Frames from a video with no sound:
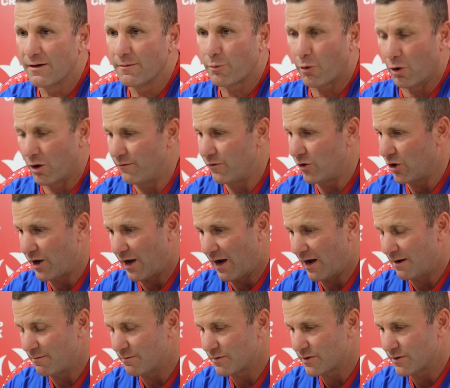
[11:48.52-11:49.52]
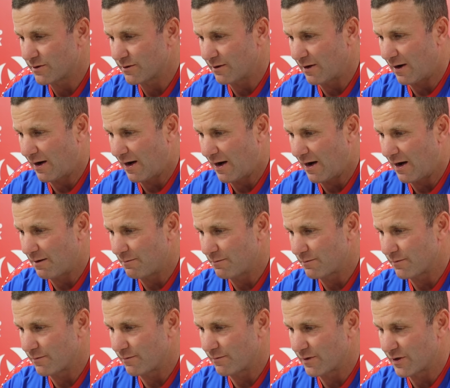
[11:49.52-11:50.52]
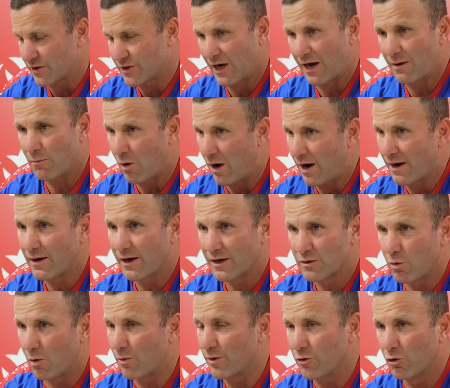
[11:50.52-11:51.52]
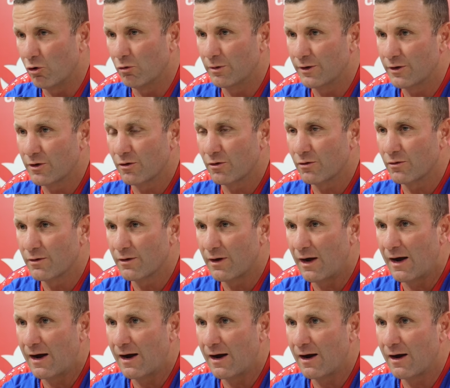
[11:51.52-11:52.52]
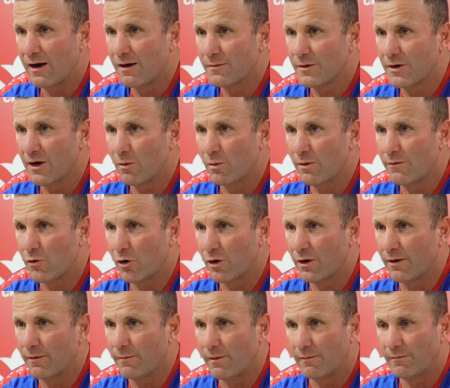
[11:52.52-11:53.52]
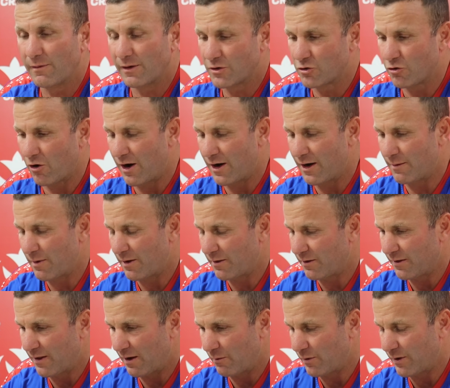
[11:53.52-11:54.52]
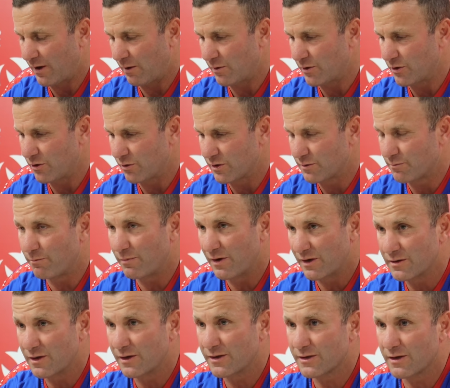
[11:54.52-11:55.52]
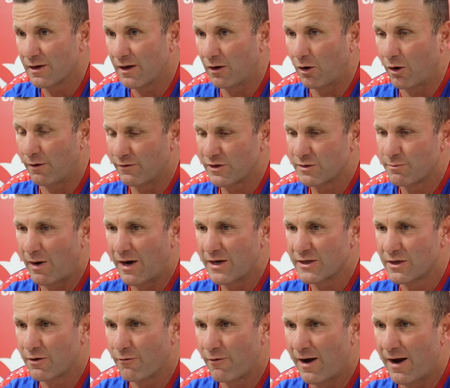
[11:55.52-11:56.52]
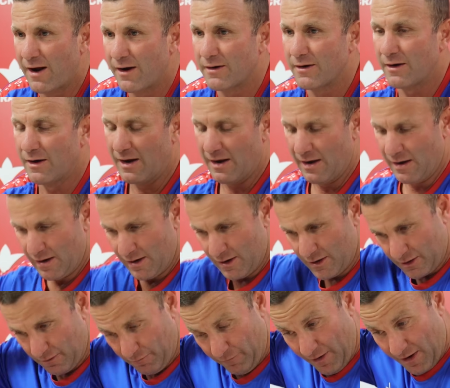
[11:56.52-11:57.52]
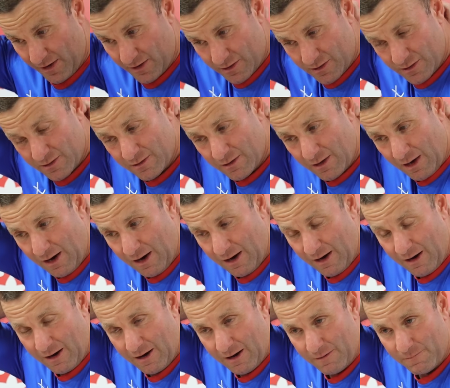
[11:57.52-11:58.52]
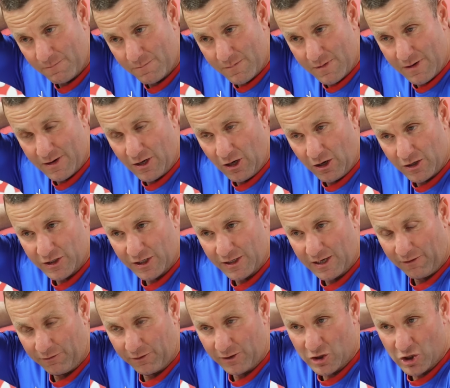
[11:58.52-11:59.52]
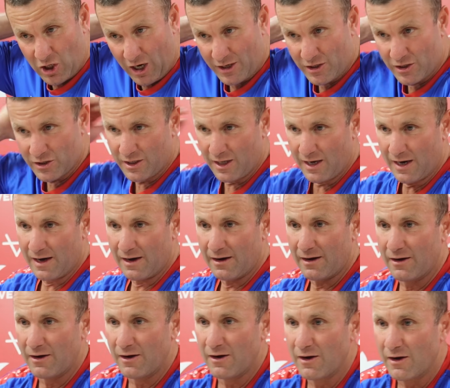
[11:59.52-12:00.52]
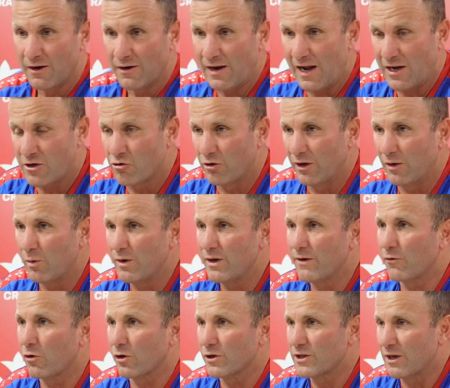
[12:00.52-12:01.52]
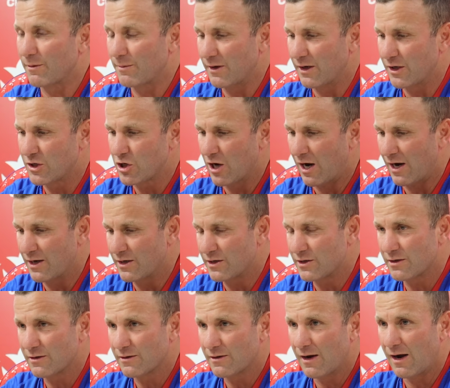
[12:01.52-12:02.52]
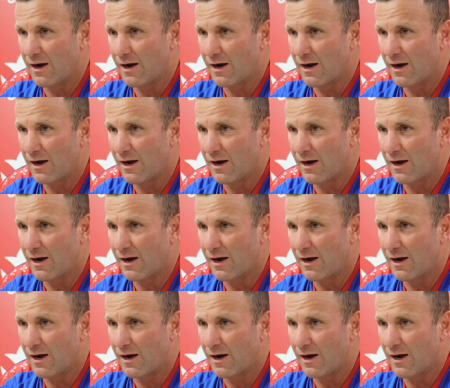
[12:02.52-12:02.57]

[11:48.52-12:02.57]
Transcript: preview games the same way as what we normally do. We've got a training method that we do is a lot of it's based around defence. So nothing changes there. Naturally, when you've got something to chase,